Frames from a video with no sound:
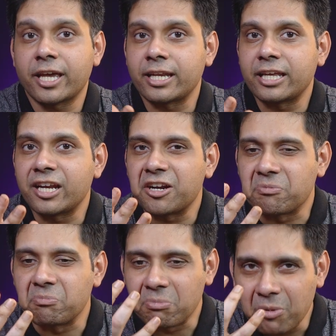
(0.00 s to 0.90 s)
can create
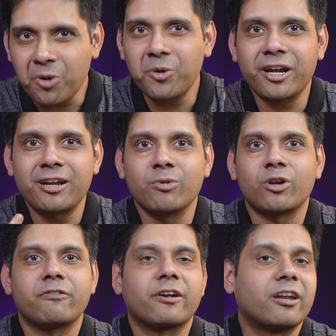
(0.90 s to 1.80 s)
more and
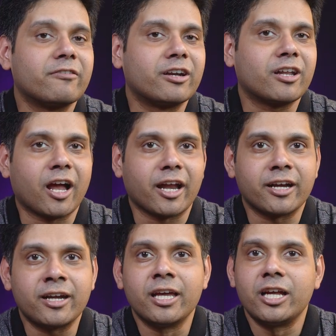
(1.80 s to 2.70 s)
more effective and
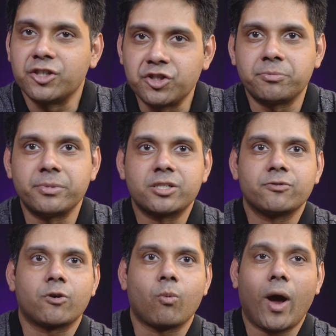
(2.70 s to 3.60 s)
targeted treatments
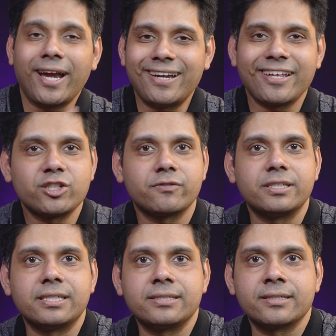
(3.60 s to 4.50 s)
for wide range of
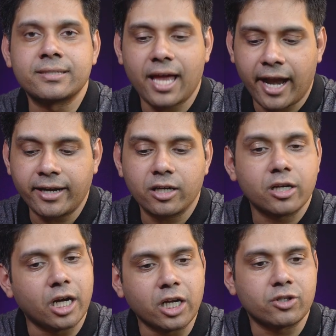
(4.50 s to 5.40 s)
diseases and
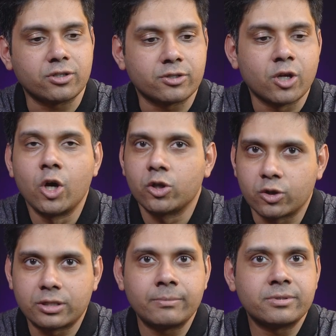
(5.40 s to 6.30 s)
conditions.
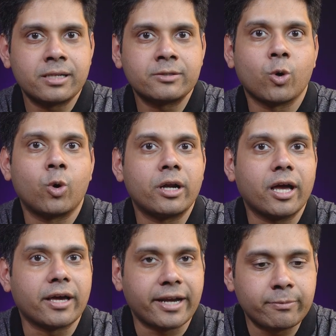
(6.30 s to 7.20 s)
So stem cells hold
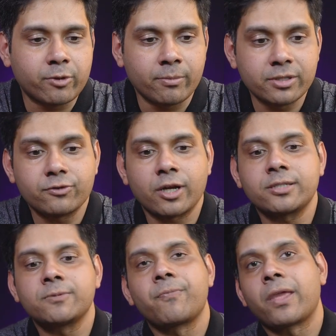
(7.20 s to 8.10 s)
a great promise for
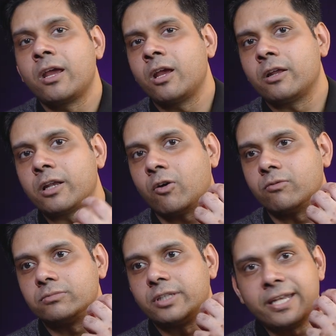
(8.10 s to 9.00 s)
us.
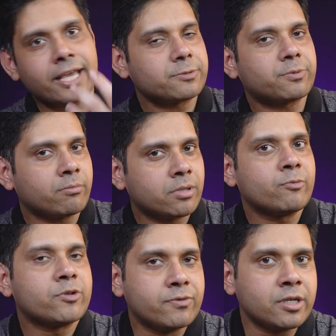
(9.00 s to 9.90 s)
Now, the next
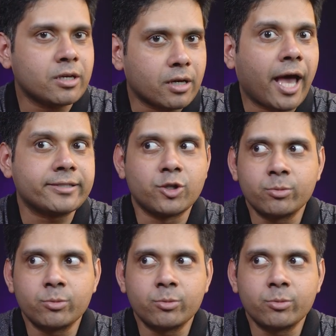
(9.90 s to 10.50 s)
problem which we as